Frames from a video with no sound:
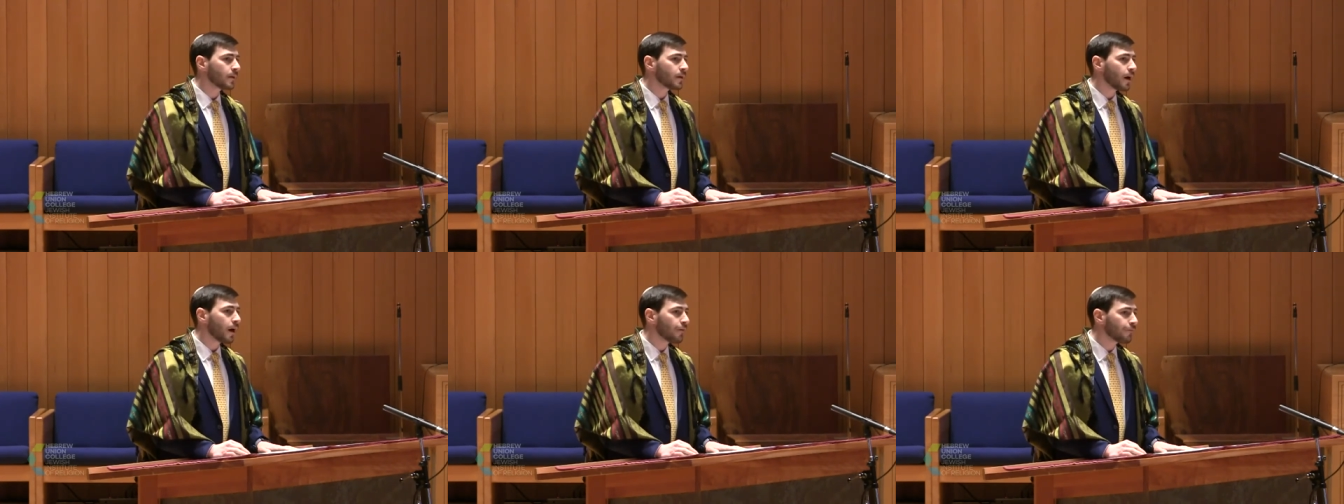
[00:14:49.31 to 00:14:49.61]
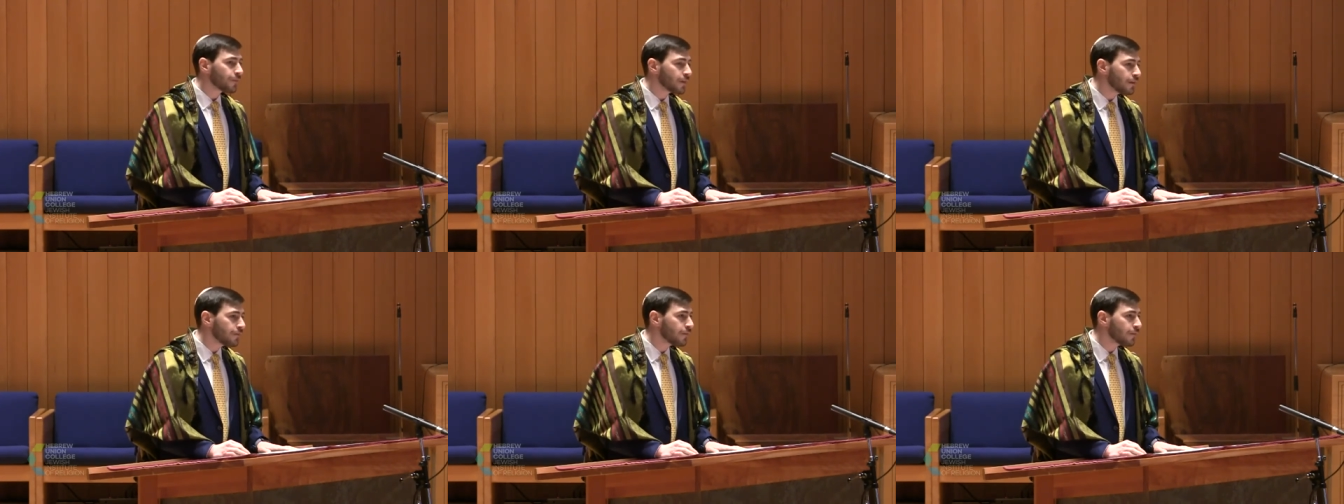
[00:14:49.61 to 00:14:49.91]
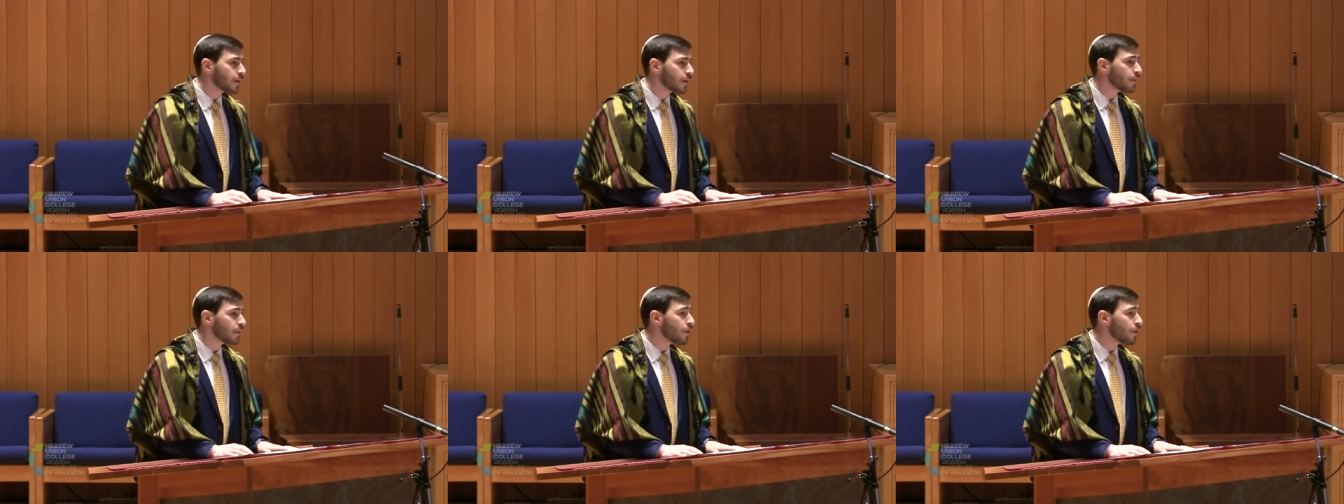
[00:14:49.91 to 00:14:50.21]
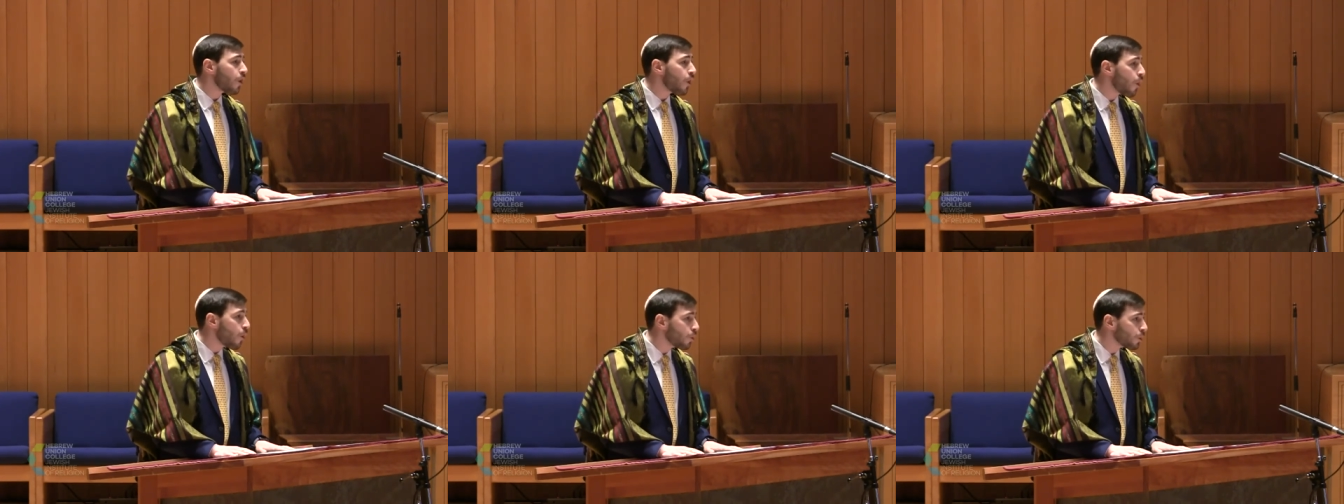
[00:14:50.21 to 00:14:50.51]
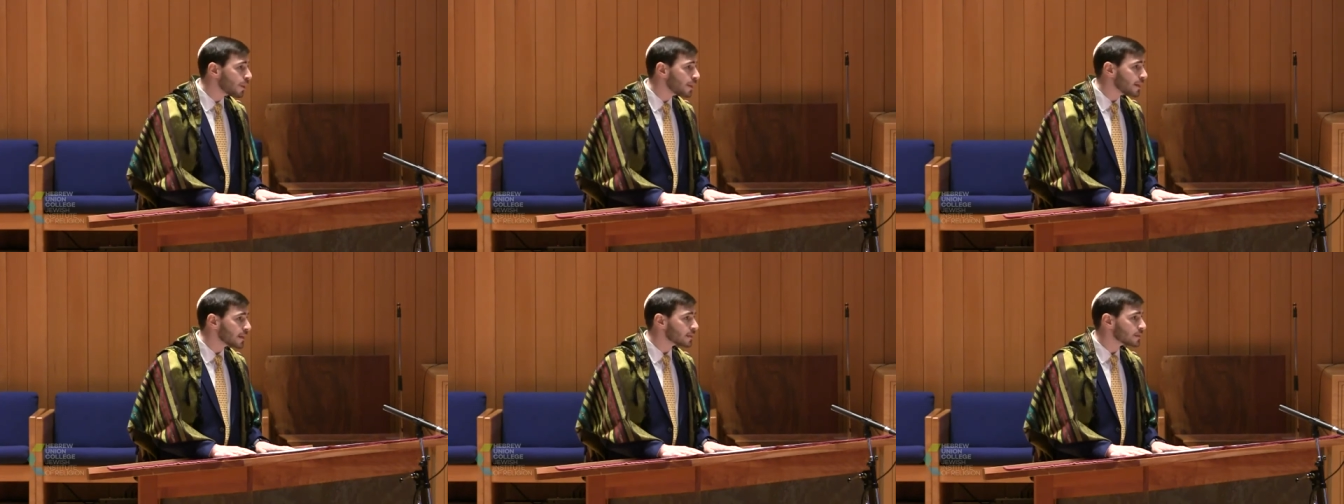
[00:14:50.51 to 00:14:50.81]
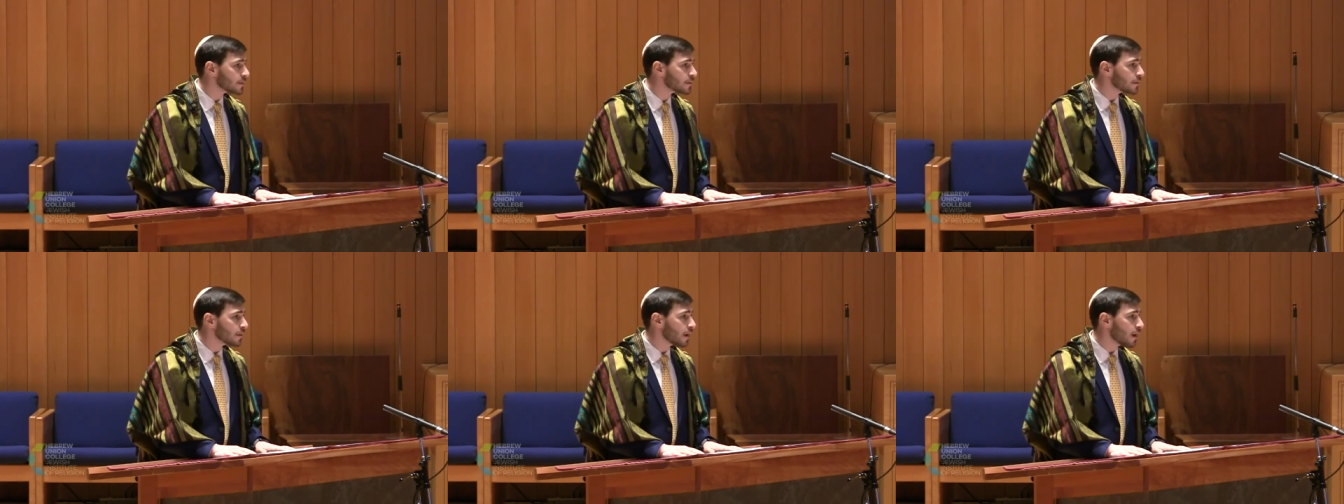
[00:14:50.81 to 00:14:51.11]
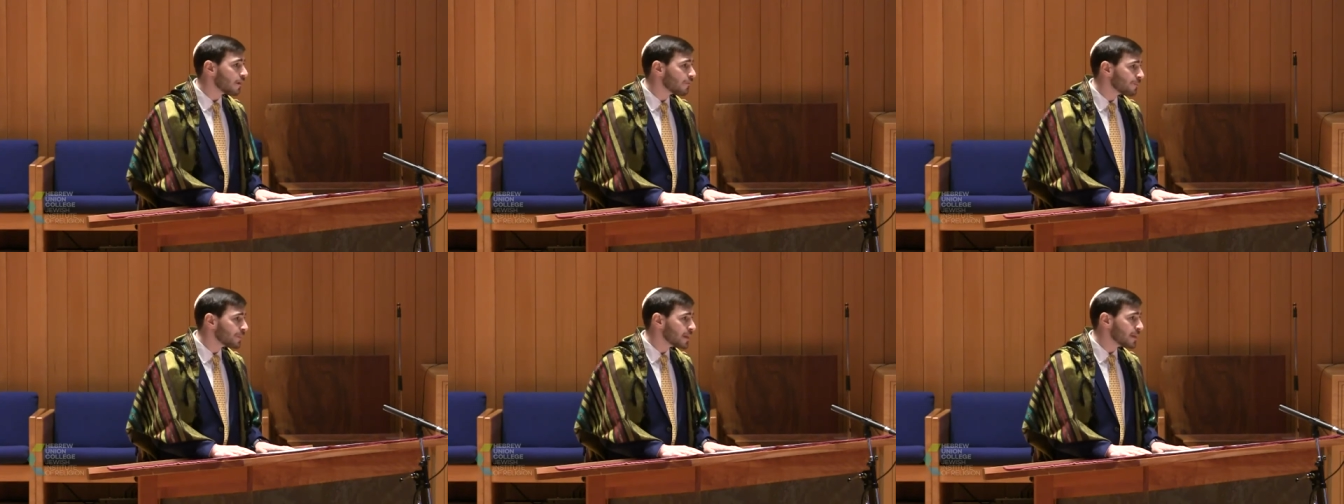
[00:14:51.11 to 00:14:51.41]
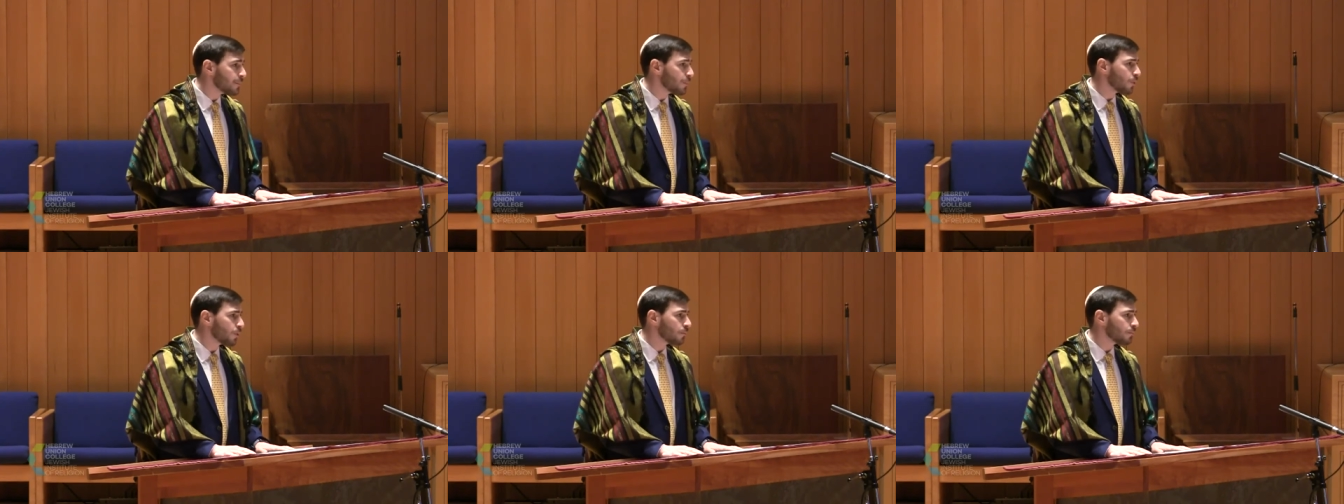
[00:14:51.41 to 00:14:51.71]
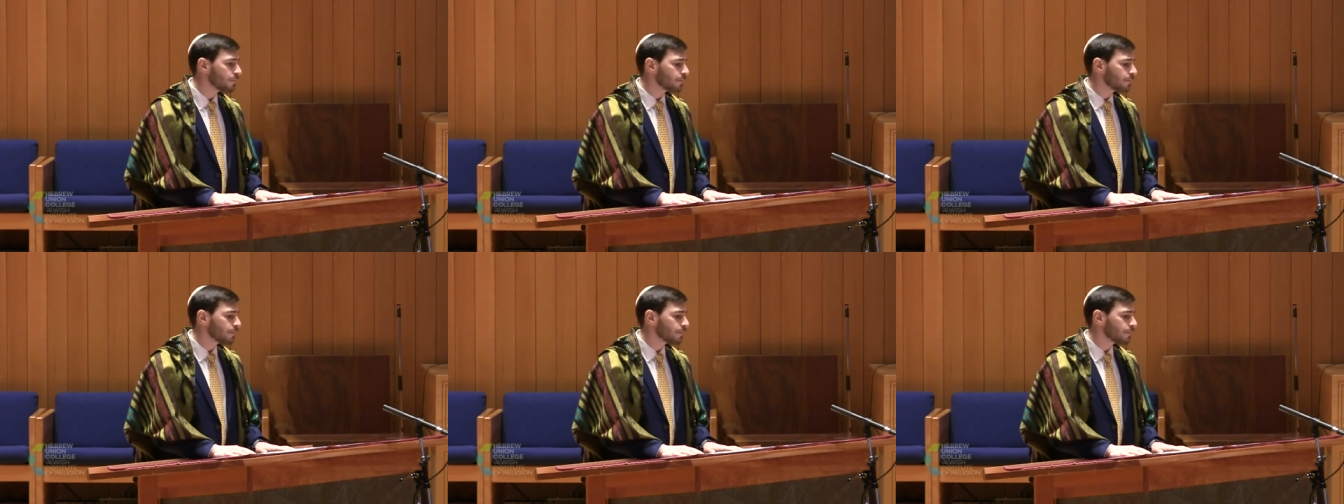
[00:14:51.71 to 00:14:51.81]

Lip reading: of even the holiest of people.